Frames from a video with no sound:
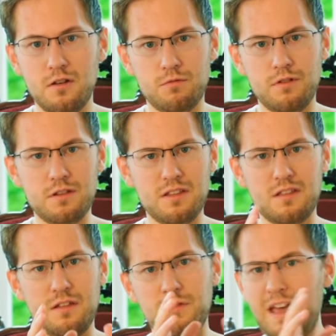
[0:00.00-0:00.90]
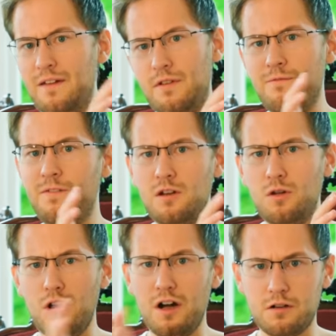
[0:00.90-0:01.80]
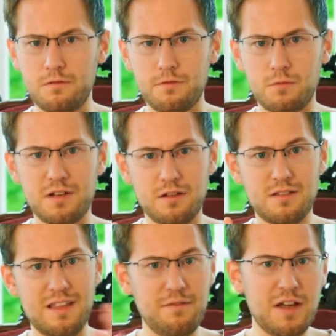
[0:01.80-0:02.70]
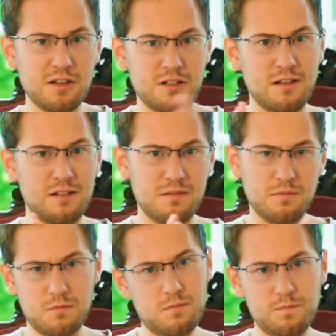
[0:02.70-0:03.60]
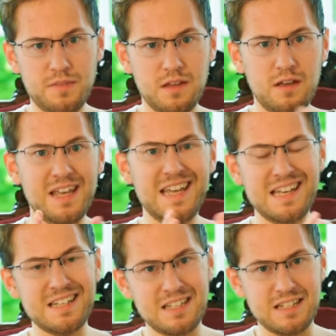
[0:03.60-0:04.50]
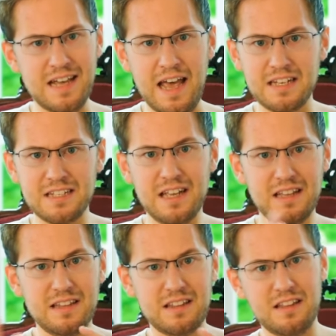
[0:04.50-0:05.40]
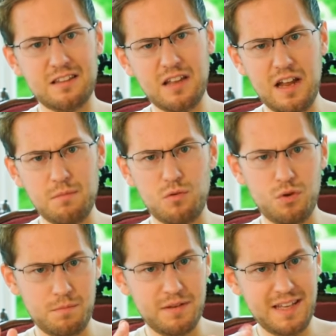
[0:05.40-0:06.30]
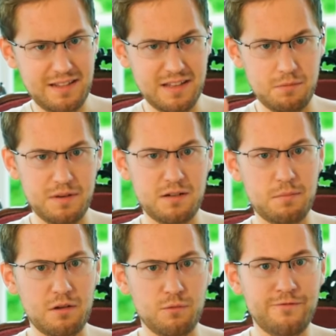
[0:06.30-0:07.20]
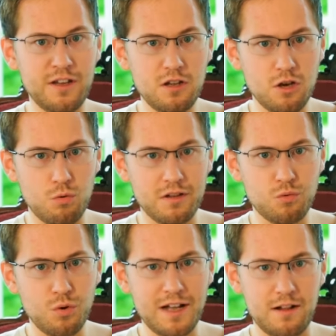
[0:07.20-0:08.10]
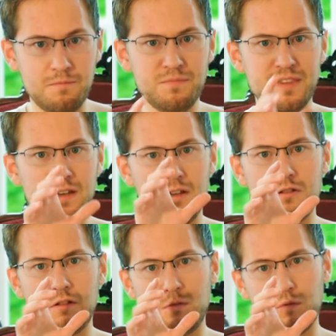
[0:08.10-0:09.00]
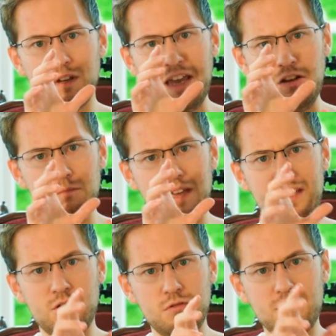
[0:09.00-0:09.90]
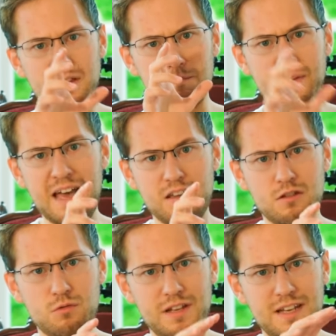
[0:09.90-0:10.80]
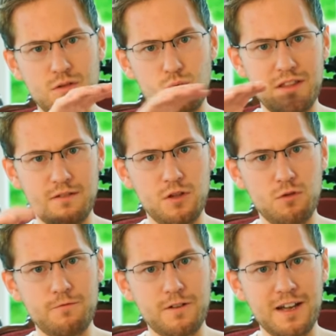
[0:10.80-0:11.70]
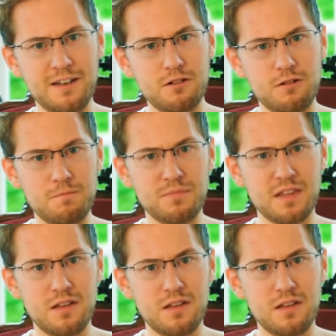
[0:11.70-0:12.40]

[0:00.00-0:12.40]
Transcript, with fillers: For instance, if you have a videographer, because they've actually hinted at that this camera would be a little bit about video as well. So can you use the back screen with a viewfinder?